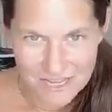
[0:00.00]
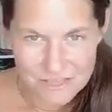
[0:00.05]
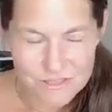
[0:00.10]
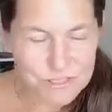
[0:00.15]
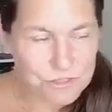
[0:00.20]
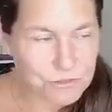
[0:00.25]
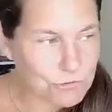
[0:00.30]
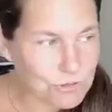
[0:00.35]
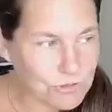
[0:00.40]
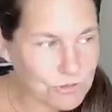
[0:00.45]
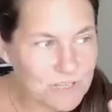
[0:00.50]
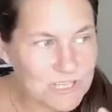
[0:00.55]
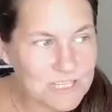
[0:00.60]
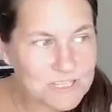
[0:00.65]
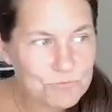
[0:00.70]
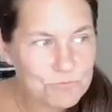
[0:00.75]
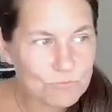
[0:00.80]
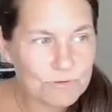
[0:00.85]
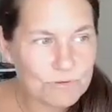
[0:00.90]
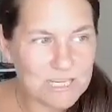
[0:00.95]
The truth
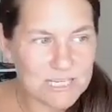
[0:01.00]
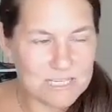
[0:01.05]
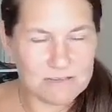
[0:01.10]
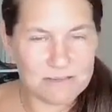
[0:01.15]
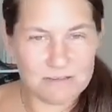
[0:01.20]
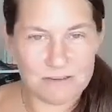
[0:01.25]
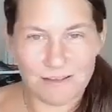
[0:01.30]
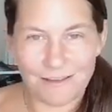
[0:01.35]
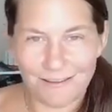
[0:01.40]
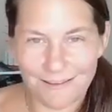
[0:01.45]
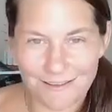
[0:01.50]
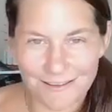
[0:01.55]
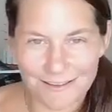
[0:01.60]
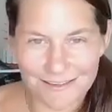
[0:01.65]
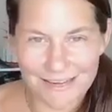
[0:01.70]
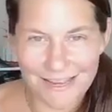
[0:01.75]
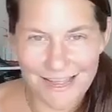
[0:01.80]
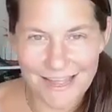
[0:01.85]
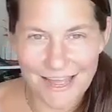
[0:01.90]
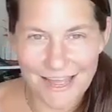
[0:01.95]
is written
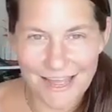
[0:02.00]
on